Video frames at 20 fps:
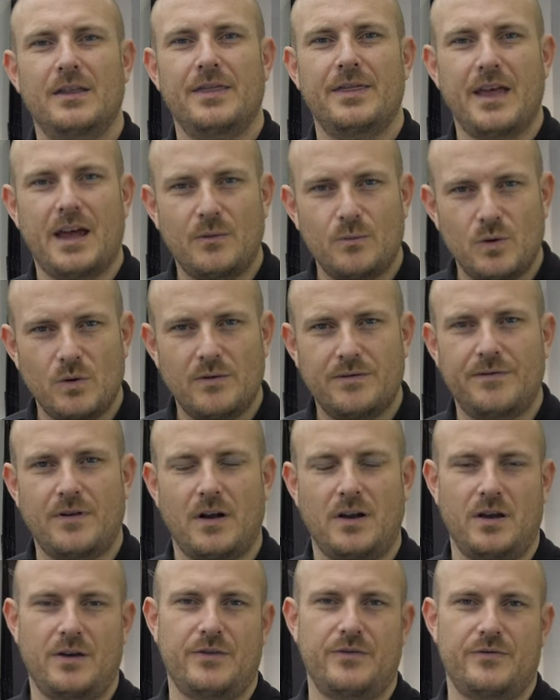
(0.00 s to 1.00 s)
Then we'll
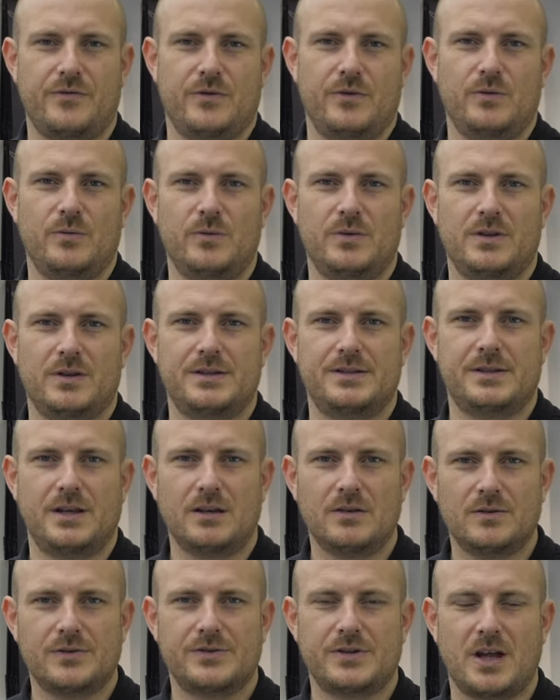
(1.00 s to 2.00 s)
follow through with the
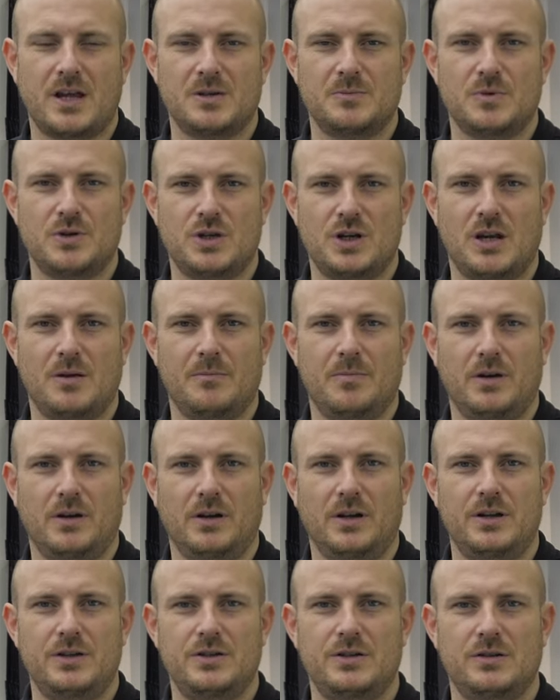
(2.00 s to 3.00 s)
single stage machine
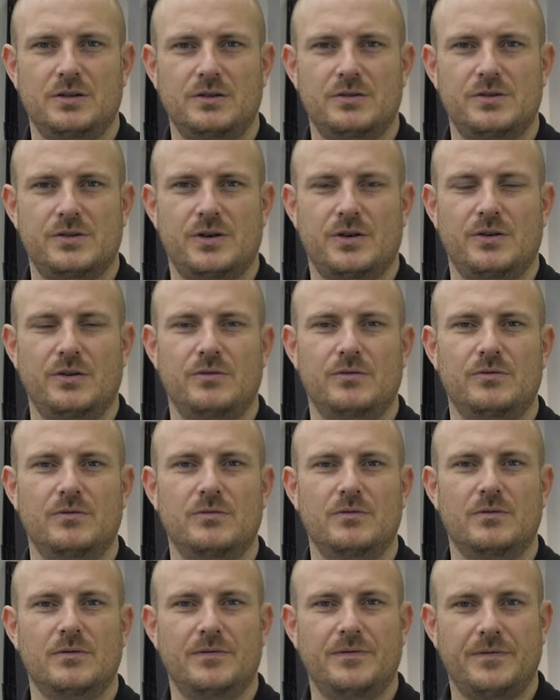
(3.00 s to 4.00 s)
polish
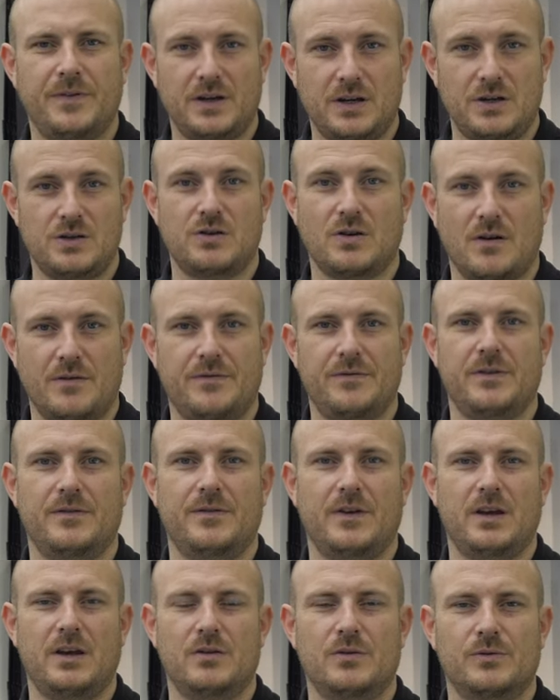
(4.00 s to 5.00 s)
to finish off the
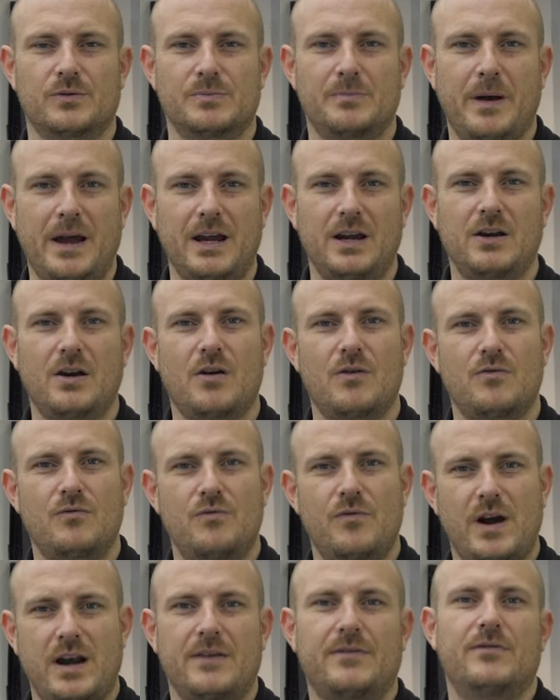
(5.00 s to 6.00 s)
vehicle's paint,
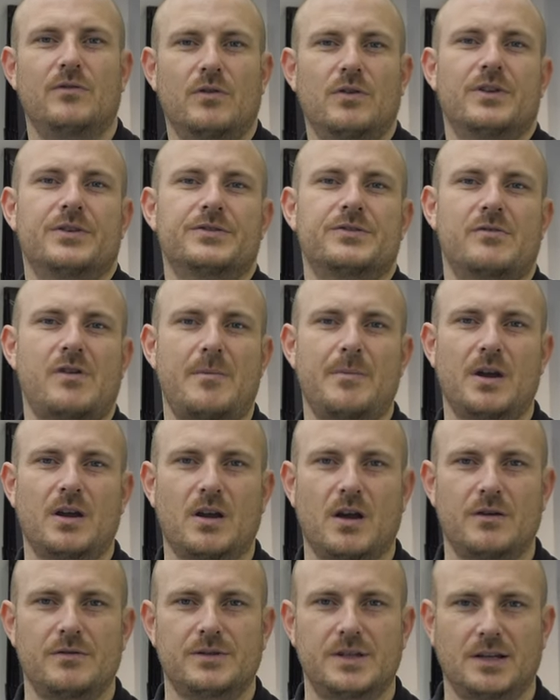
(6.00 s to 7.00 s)
ready for the ceramic
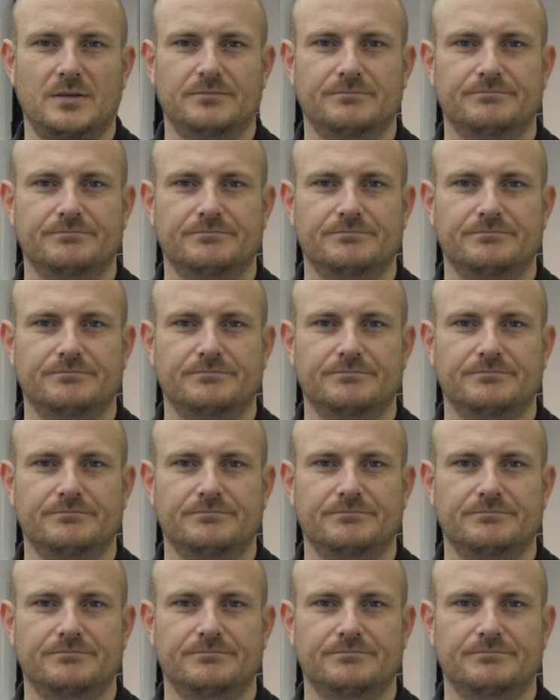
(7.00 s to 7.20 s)
coat.